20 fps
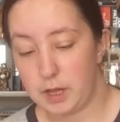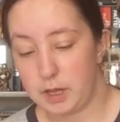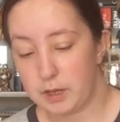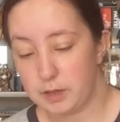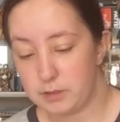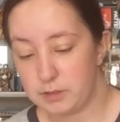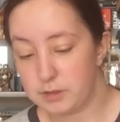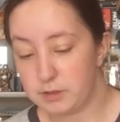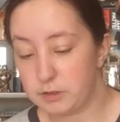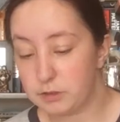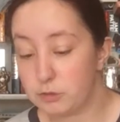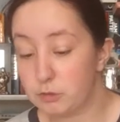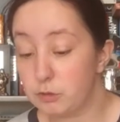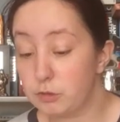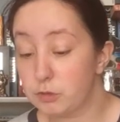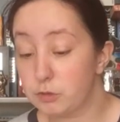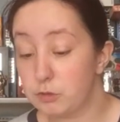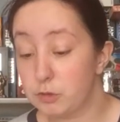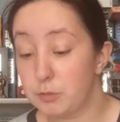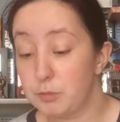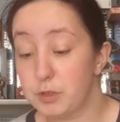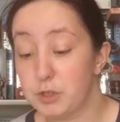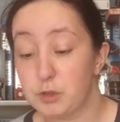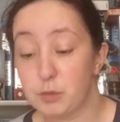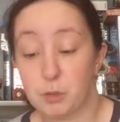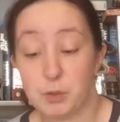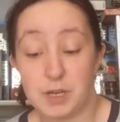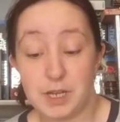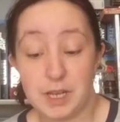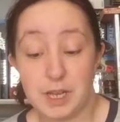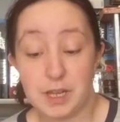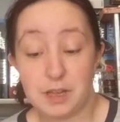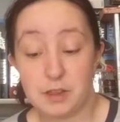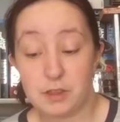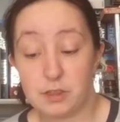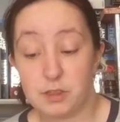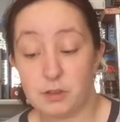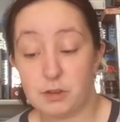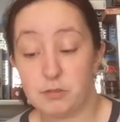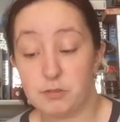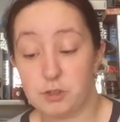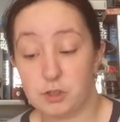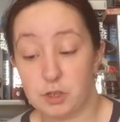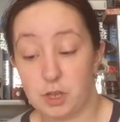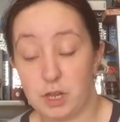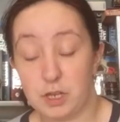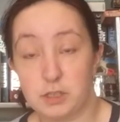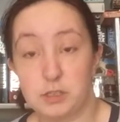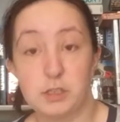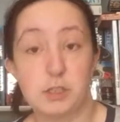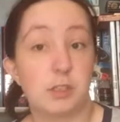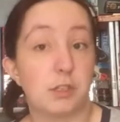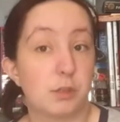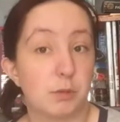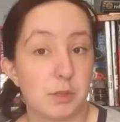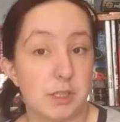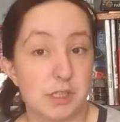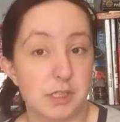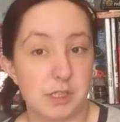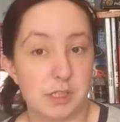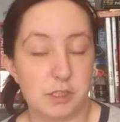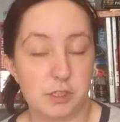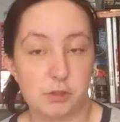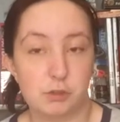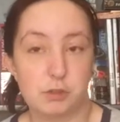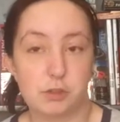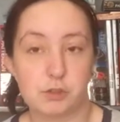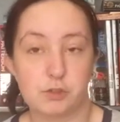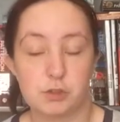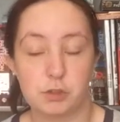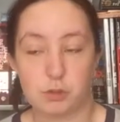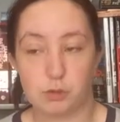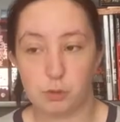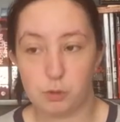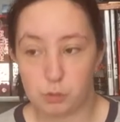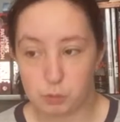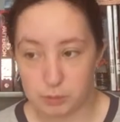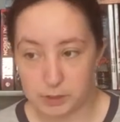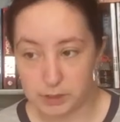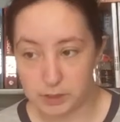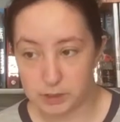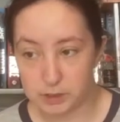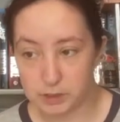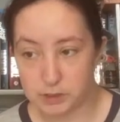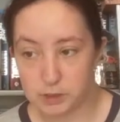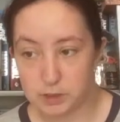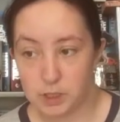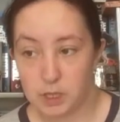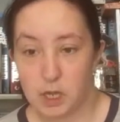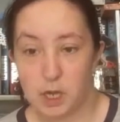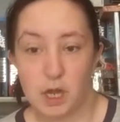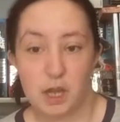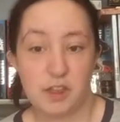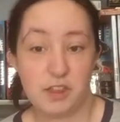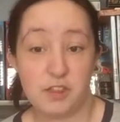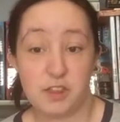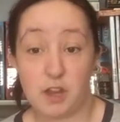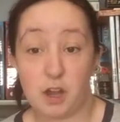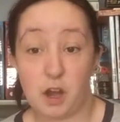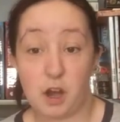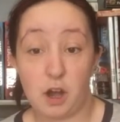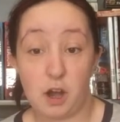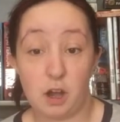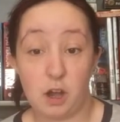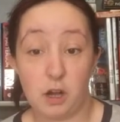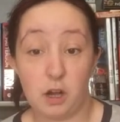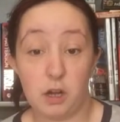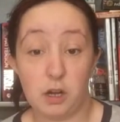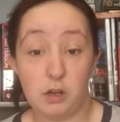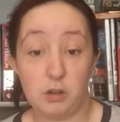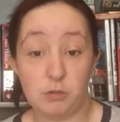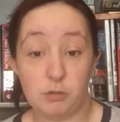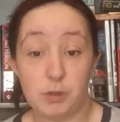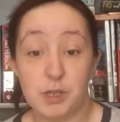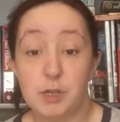this goes from the 20th of July to the 26th, so it's for the whole week. There are reading